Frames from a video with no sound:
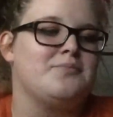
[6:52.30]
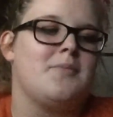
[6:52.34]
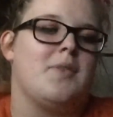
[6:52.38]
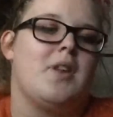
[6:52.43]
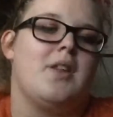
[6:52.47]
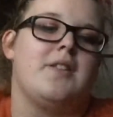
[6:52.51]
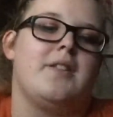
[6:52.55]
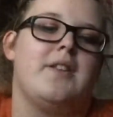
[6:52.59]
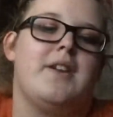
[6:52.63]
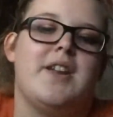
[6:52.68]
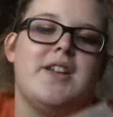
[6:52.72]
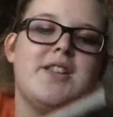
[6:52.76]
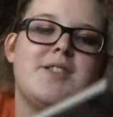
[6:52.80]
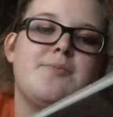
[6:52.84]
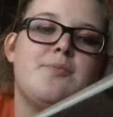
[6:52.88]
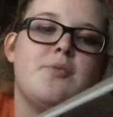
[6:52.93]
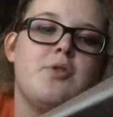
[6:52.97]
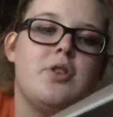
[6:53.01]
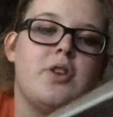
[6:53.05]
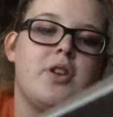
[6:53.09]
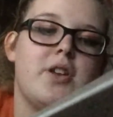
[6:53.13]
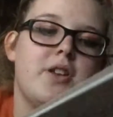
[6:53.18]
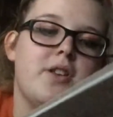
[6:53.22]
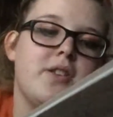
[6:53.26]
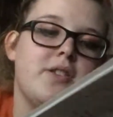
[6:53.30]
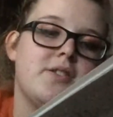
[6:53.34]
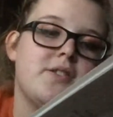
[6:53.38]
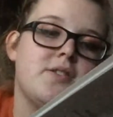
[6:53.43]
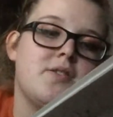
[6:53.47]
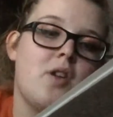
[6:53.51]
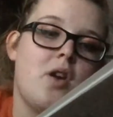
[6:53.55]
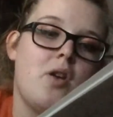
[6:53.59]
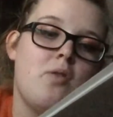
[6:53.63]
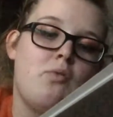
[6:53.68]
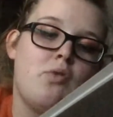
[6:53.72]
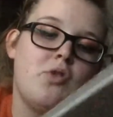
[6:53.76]
The next book is
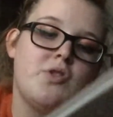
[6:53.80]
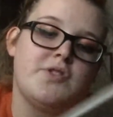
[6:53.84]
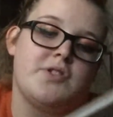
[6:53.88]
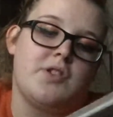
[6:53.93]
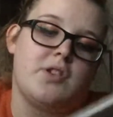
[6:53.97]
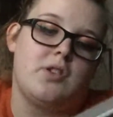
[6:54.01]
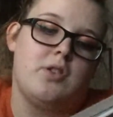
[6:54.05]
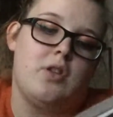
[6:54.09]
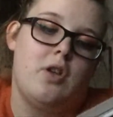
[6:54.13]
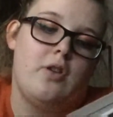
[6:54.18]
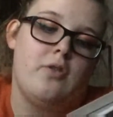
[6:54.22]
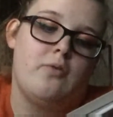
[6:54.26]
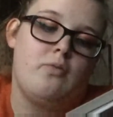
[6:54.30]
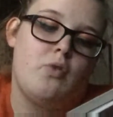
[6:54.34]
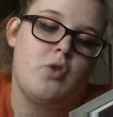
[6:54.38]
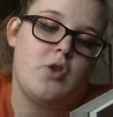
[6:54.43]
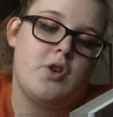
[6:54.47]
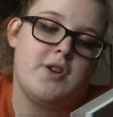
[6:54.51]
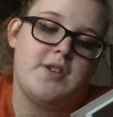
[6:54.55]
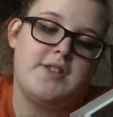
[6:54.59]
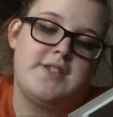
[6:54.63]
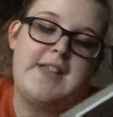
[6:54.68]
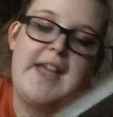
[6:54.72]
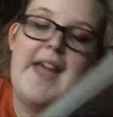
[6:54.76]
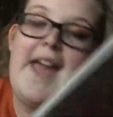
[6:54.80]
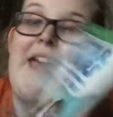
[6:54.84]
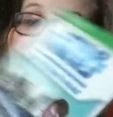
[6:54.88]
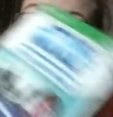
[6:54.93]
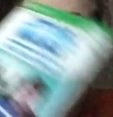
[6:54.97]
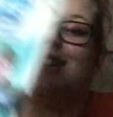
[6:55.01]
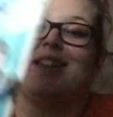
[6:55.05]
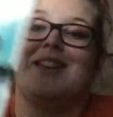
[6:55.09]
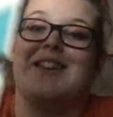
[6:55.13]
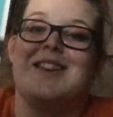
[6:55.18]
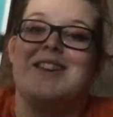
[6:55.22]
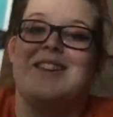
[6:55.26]
Star Wars: The Clone Wars,
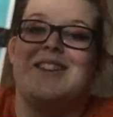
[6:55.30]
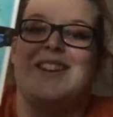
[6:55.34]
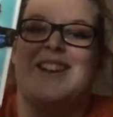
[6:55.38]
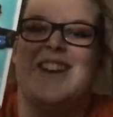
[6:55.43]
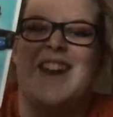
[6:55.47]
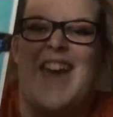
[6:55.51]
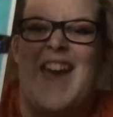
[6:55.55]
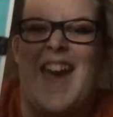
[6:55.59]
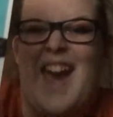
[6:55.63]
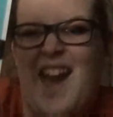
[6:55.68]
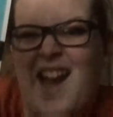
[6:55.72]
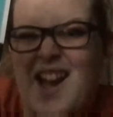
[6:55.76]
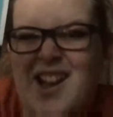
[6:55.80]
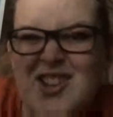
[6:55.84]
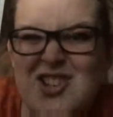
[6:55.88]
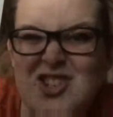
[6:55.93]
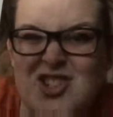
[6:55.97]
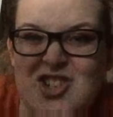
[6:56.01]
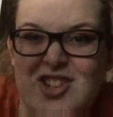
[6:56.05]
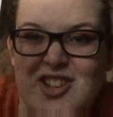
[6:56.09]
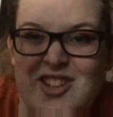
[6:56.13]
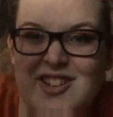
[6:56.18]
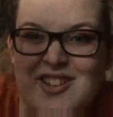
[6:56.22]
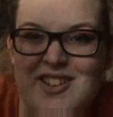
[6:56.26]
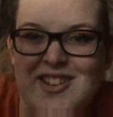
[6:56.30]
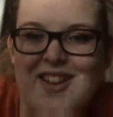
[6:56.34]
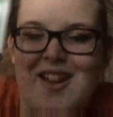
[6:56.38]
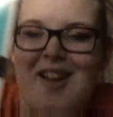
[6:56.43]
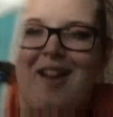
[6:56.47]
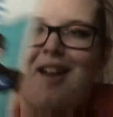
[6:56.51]
Anakin in Action.